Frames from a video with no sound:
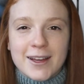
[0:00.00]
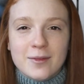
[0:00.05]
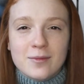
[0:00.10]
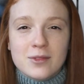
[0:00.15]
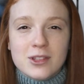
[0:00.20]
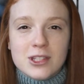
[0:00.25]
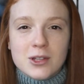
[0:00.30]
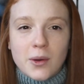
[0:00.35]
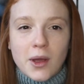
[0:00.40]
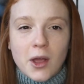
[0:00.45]

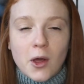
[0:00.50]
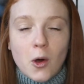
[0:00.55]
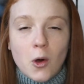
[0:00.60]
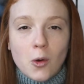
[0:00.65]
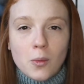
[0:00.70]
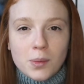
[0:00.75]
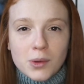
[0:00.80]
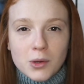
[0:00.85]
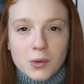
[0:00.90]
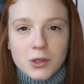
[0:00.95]
So I
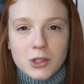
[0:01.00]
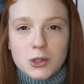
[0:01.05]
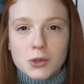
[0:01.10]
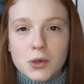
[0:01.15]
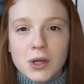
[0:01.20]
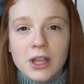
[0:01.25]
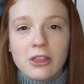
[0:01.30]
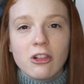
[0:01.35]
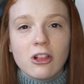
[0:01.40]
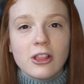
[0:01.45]
hope you
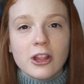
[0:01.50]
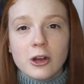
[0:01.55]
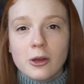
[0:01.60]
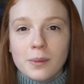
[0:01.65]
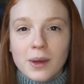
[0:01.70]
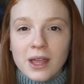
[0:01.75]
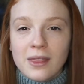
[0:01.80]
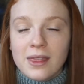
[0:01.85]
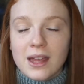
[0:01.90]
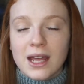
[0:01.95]
enjoyed the little
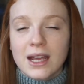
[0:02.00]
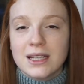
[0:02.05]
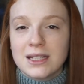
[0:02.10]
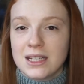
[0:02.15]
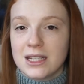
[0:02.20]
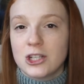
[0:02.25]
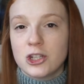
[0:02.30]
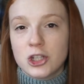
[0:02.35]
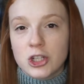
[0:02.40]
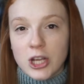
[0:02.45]
bit that I
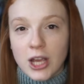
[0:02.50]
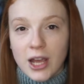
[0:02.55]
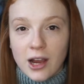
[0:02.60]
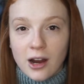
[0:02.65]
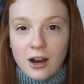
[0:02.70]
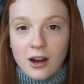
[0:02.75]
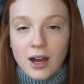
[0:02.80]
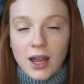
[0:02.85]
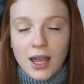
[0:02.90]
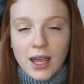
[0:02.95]
did share,